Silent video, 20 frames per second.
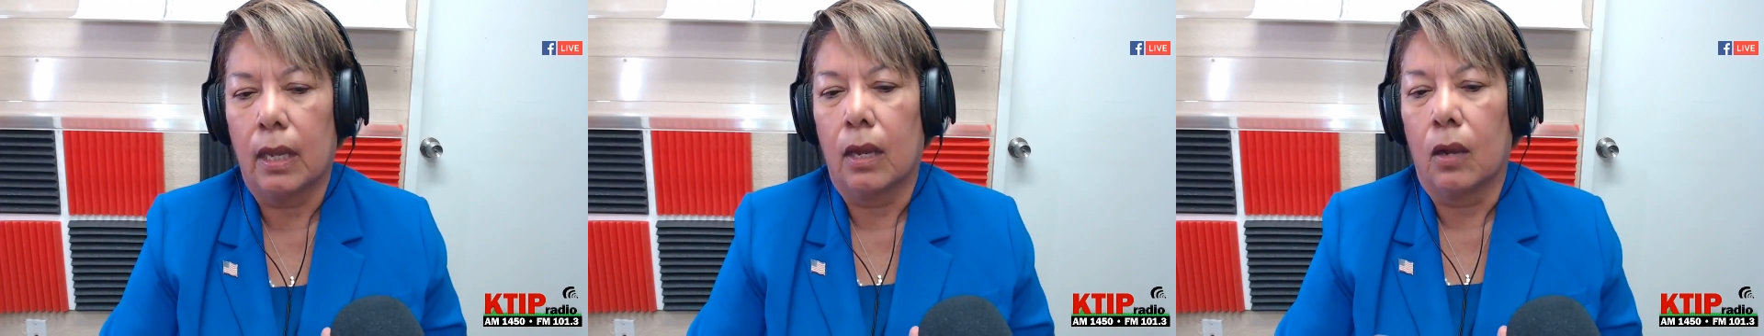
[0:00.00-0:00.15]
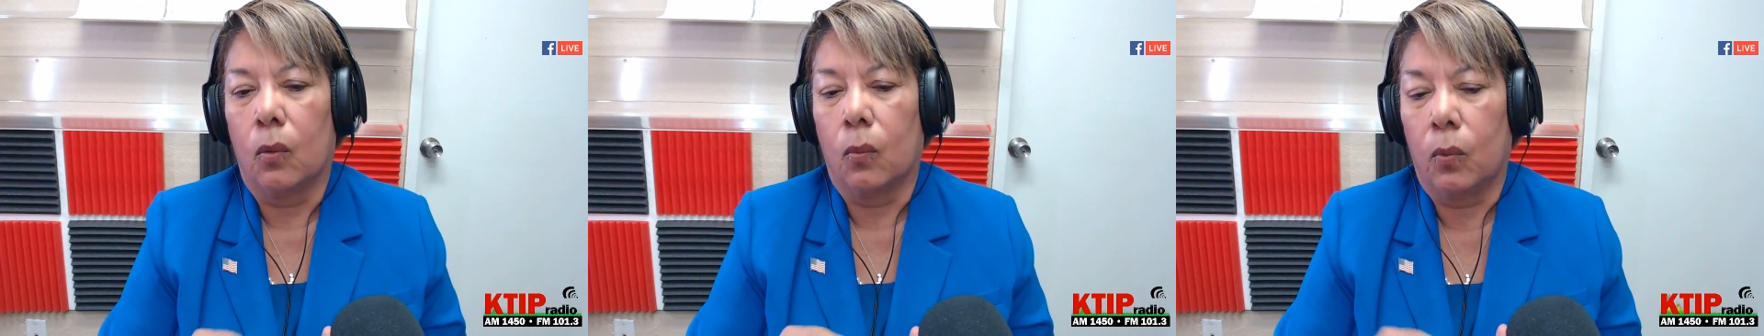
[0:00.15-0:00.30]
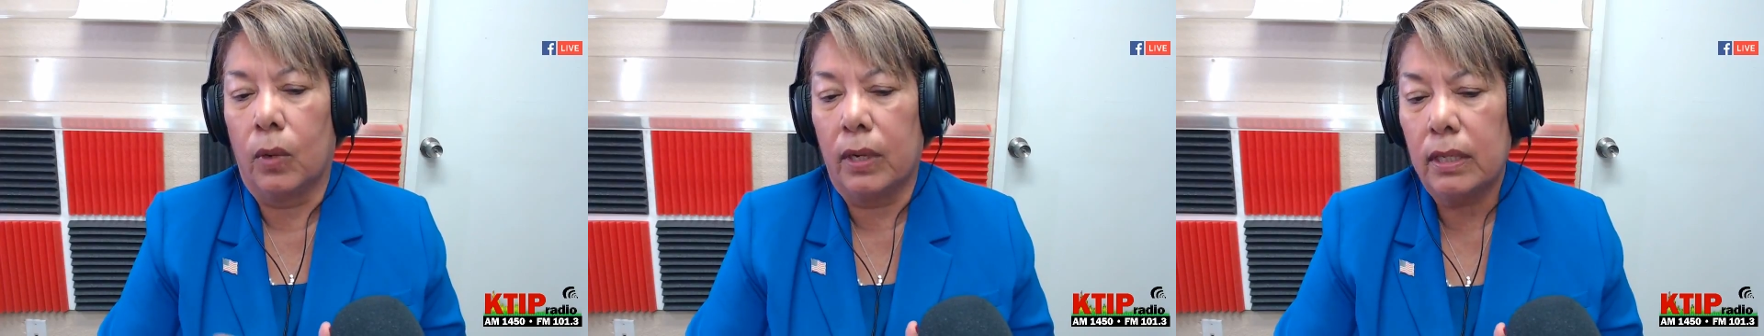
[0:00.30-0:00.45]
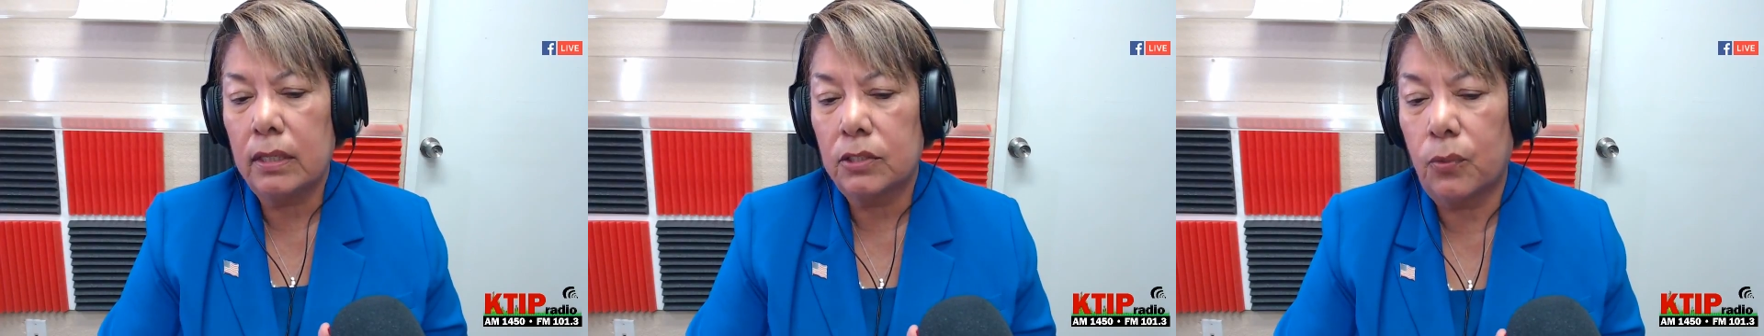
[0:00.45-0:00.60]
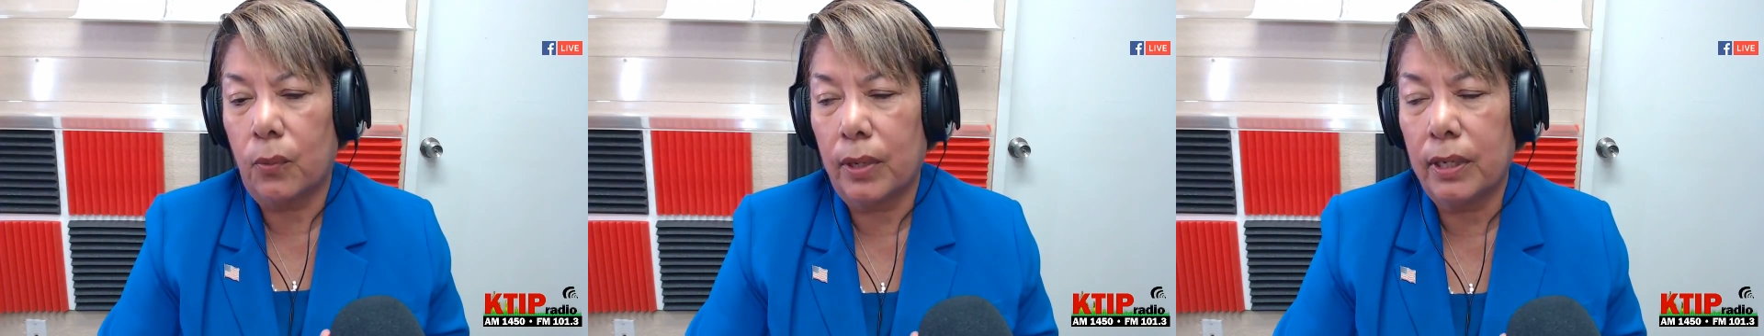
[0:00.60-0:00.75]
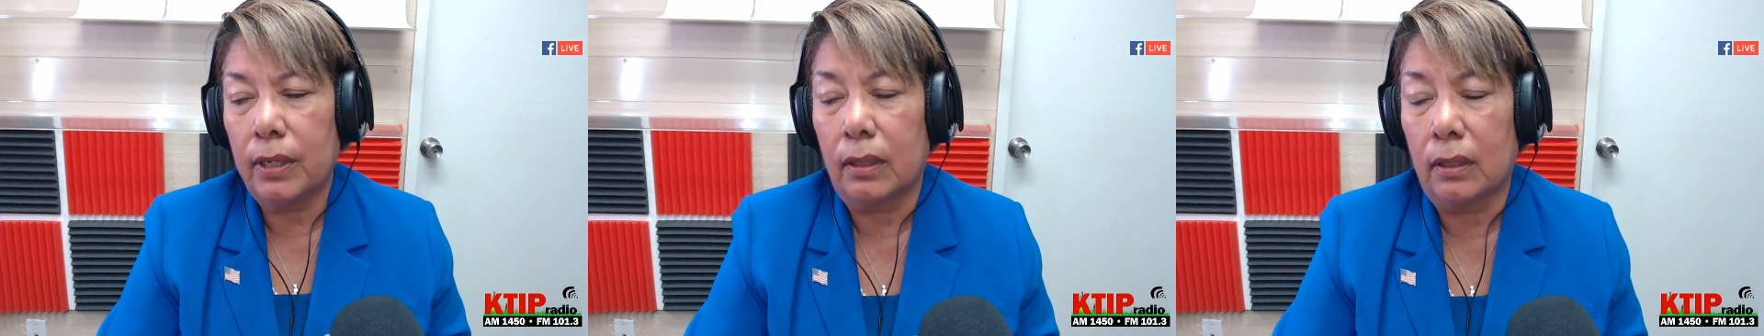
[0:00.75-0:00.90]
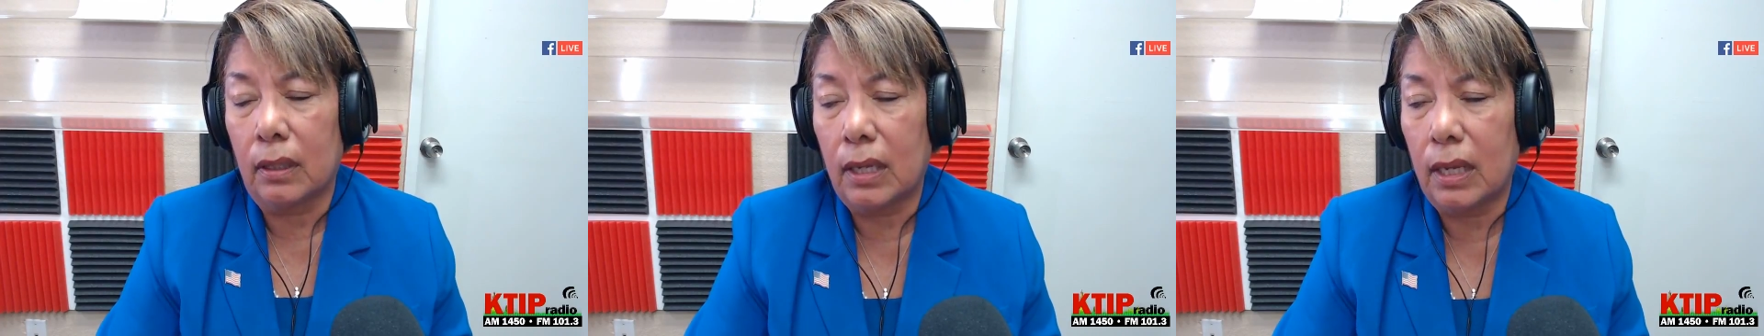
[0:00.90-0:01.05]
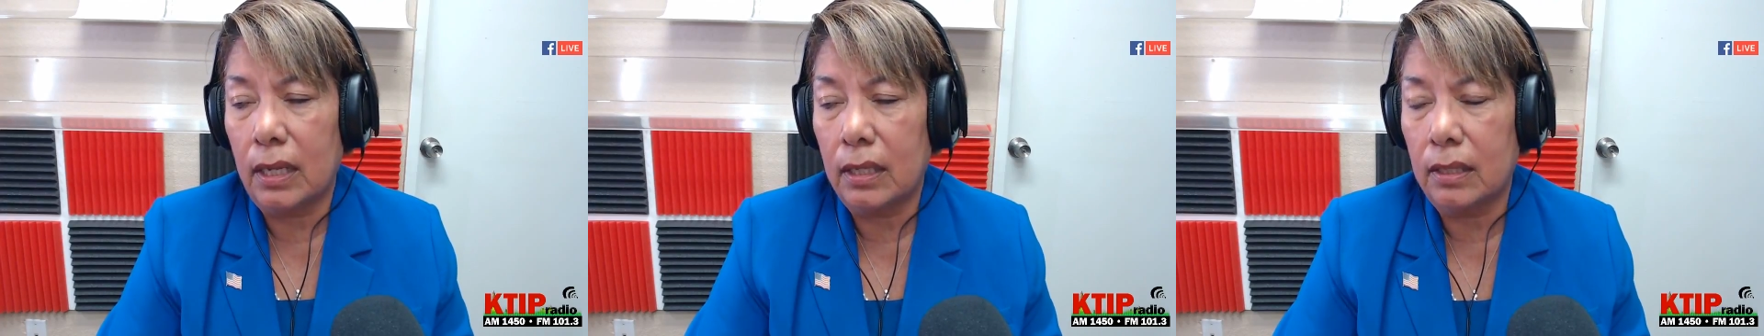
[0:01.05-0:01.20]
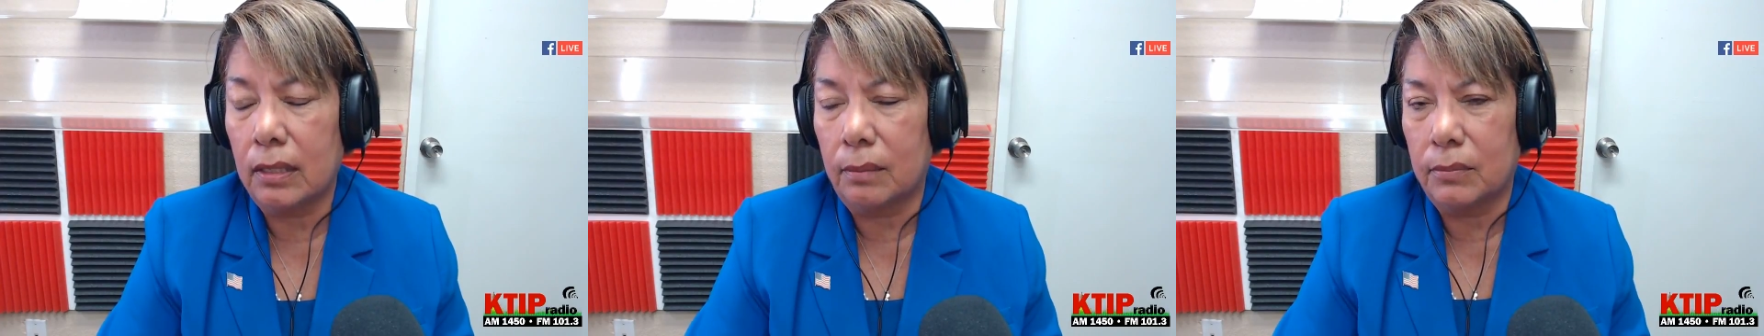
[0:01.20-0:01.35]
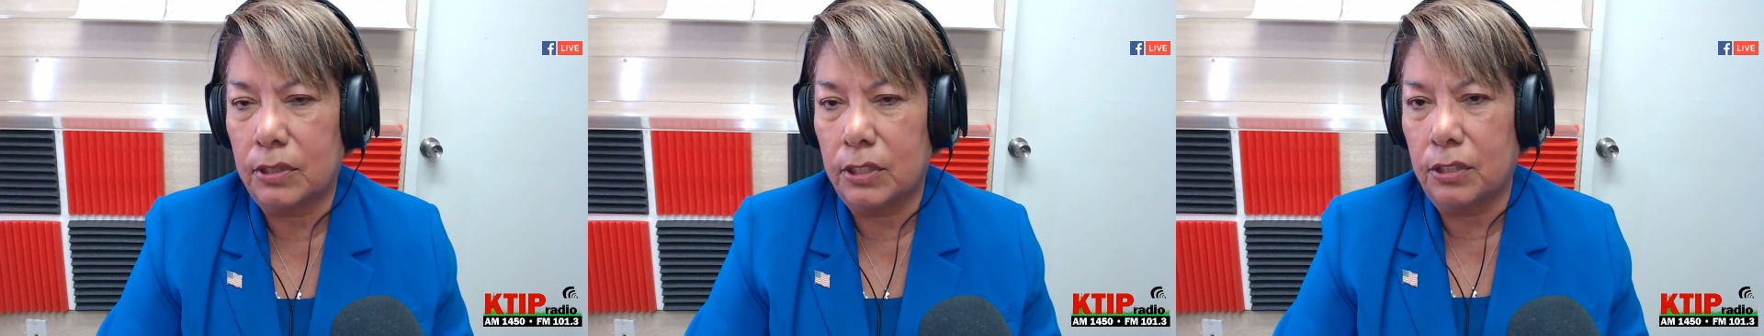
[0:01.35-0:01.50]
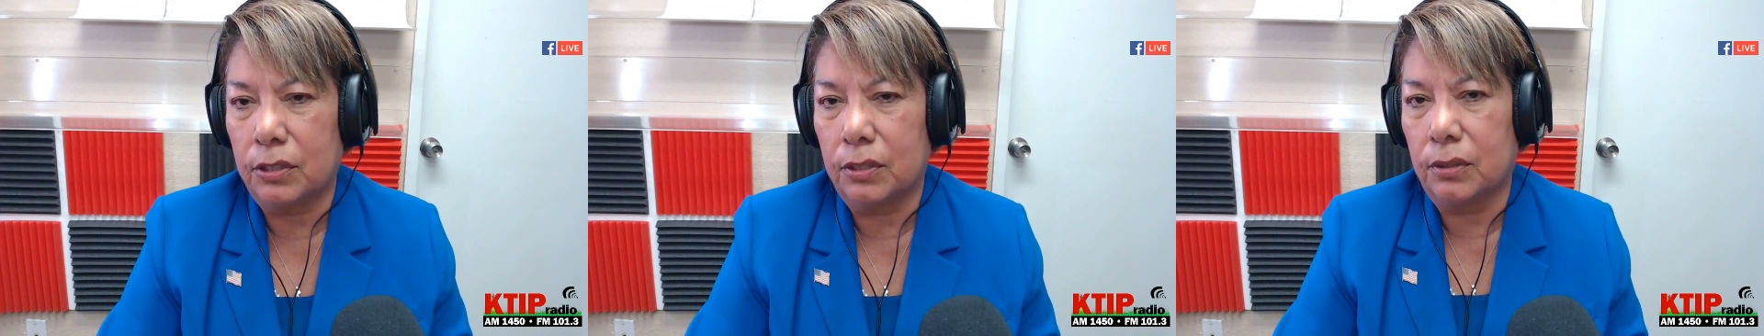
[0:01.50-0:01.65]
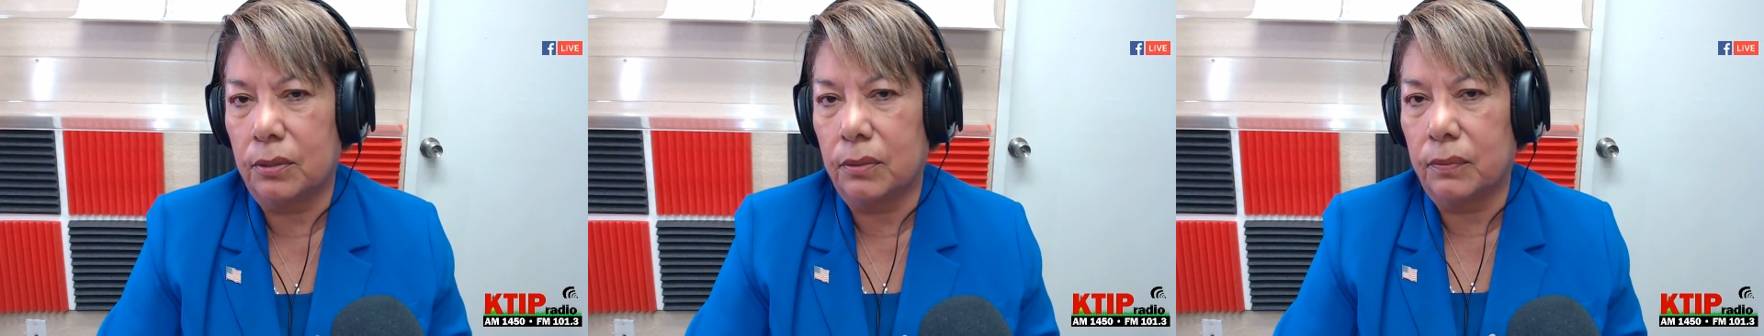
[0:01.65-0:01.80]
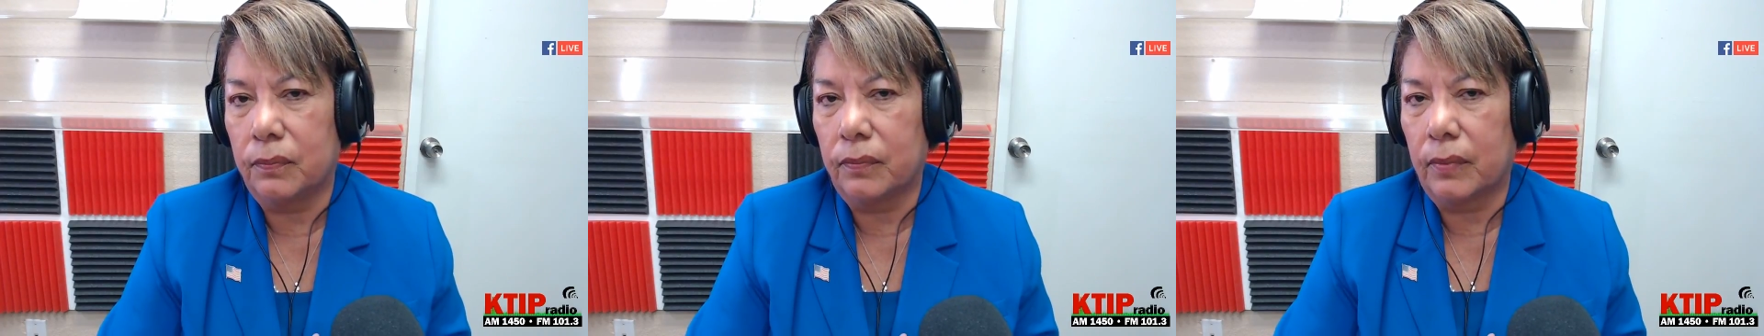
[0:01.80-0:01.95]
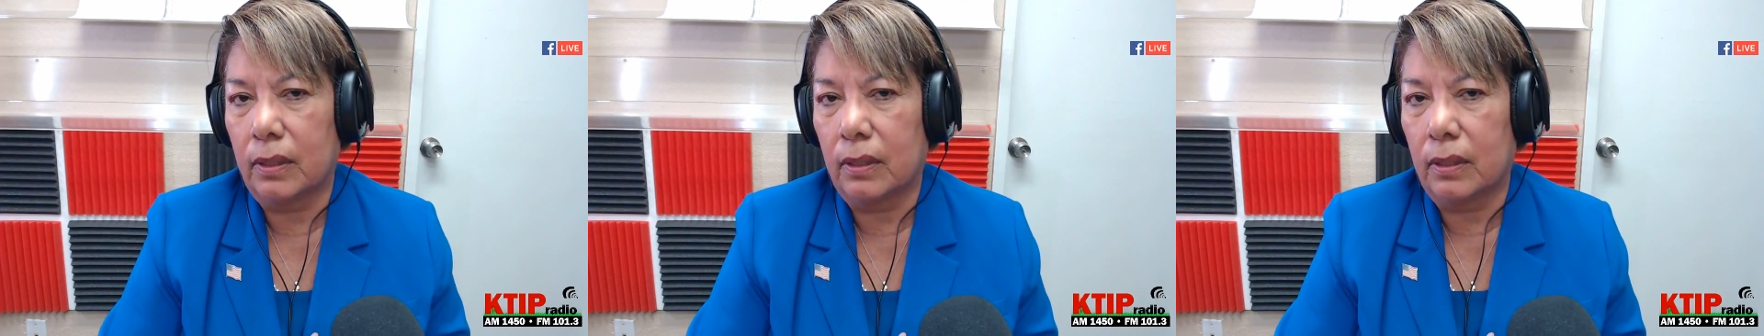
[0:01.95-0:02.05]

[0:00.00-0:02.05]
what it's going to lead them to